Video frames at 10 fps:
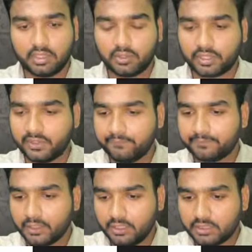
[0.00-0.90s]
Okay.
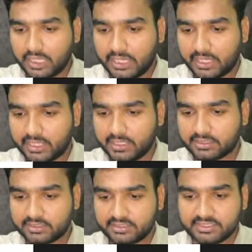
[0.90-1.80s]

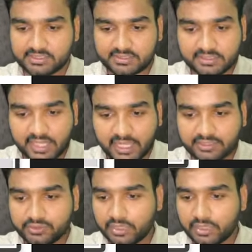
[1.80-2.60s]
And these are tasks you